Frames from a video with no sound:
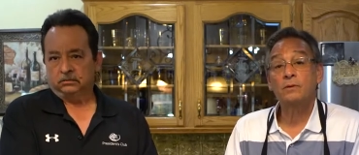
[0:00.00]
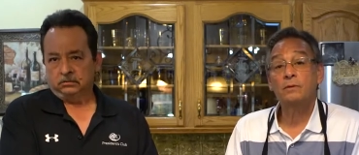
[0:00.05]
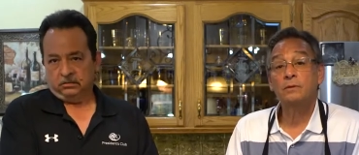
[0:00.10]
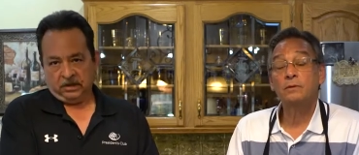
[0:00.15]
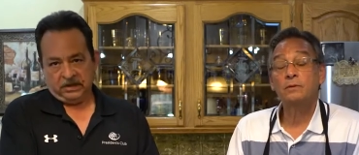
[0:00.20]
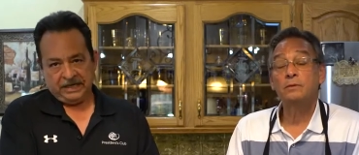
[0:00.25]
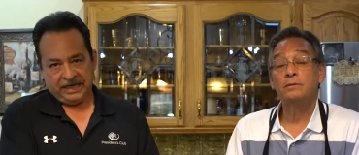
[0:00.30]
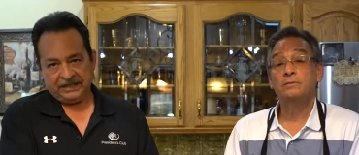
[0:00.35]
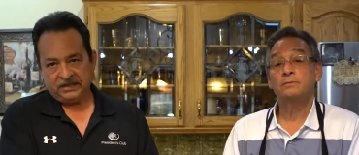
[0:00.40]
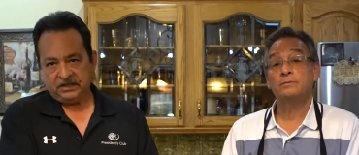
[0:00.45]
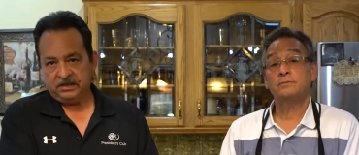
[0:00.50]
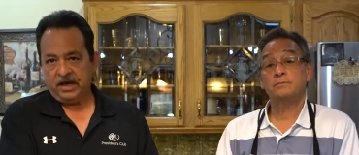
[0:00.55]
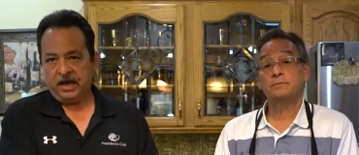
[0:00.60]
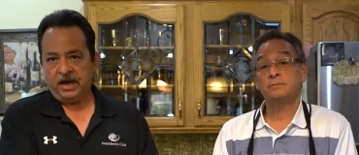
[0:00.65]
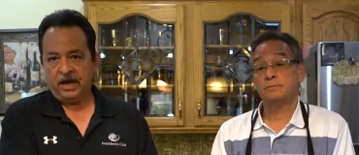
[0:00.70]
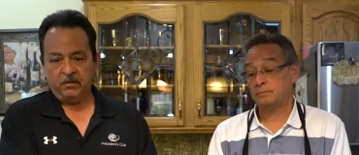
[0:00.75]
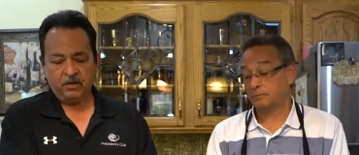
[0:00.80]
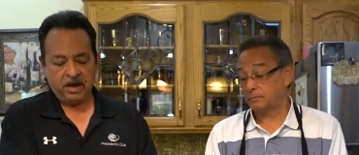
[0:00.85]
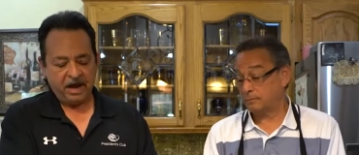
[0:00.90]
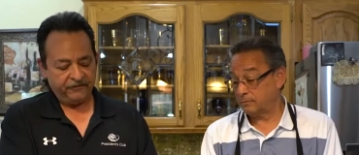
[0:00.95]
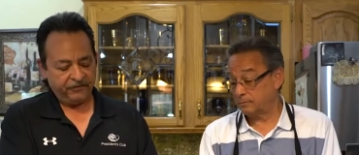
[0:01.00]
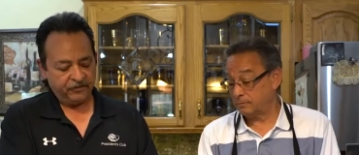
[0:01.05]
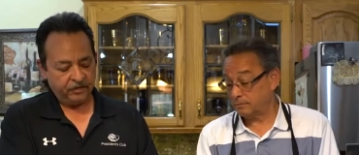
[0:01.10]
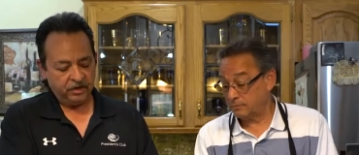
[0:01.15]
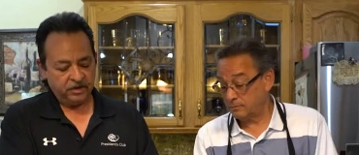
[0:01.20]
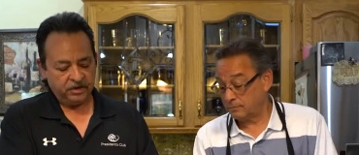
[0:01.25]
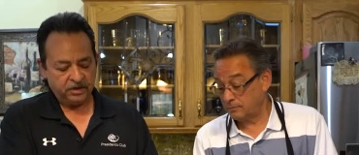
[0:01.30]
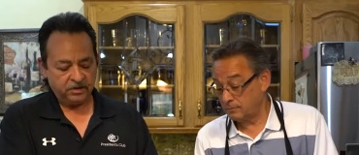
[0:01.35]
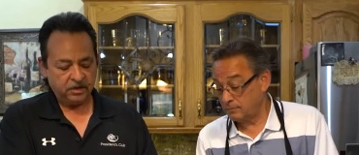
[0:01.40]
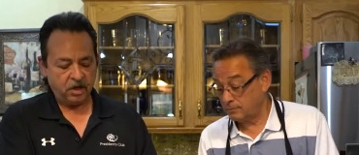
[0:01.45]
Speaker 1: The next day after
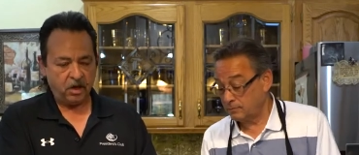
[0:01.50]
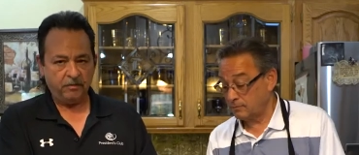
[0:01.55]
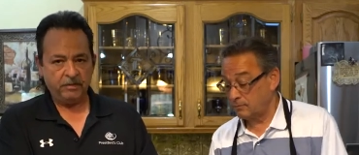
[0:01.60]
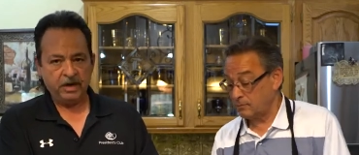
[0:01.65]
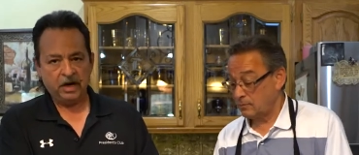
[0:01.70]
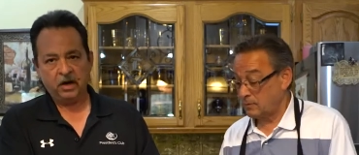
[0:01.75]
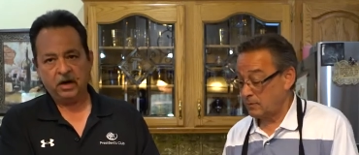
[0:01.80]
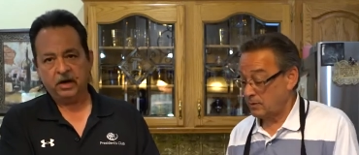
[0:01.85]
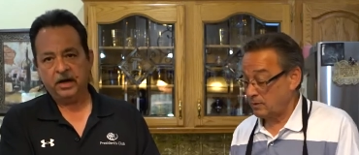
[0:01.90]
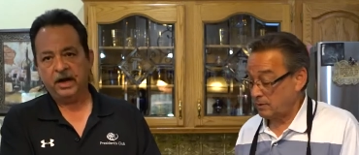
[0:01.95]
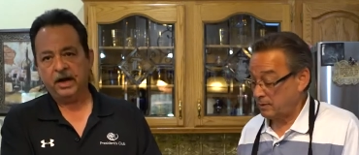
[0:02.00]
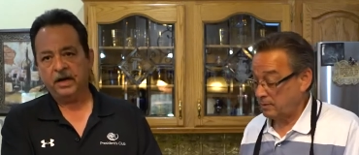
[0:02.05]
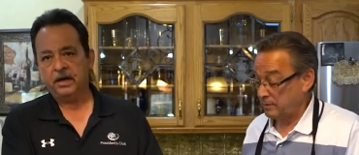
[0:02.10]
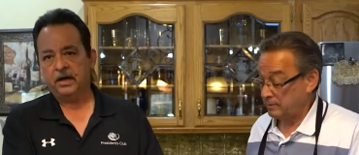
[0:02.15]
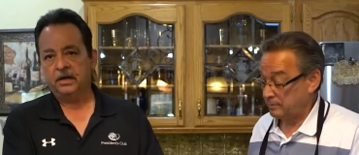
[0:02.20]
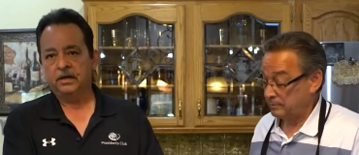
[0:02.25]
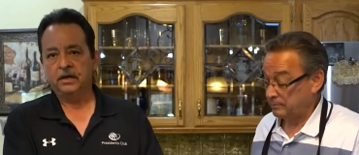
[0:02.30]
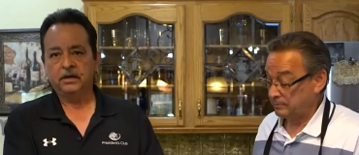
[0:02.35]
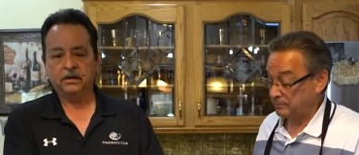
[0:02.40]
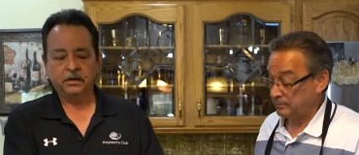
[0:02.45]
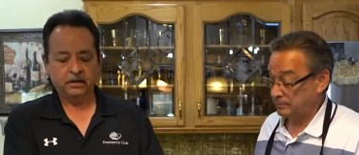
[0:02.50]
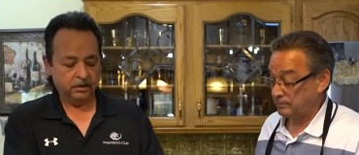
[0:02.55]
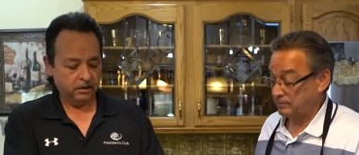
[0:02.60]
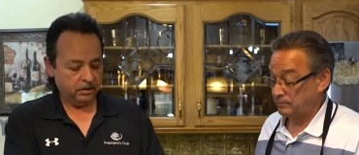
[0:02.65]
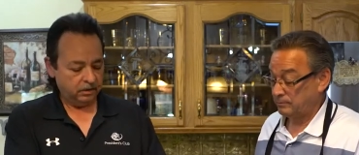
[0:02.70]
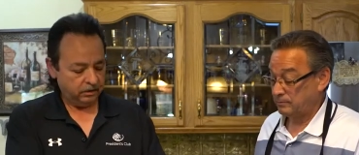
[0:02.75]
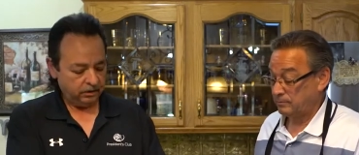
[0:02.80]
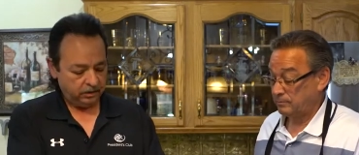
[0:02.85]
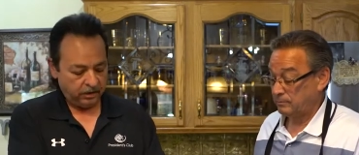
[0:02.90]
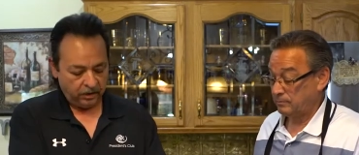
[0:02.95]
this is all marinated,
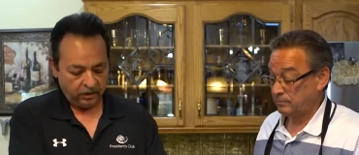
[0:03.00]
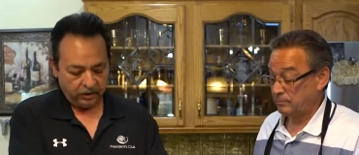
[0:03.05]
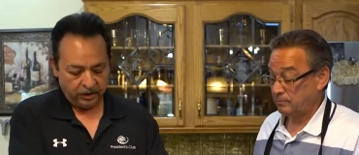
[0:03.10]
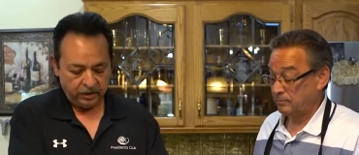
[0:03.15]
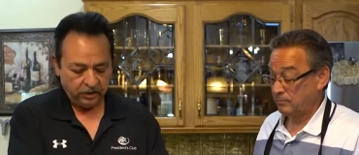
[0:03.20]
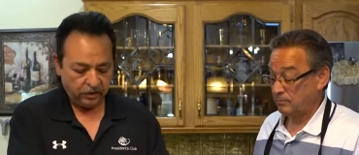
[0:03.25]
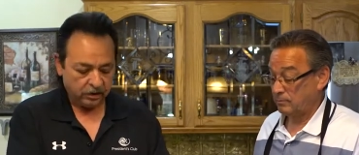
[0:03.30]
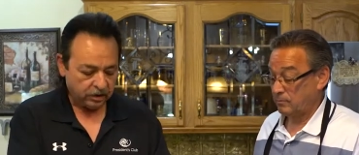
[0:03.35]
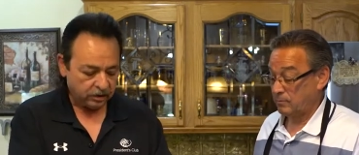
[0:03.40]
you know, you do a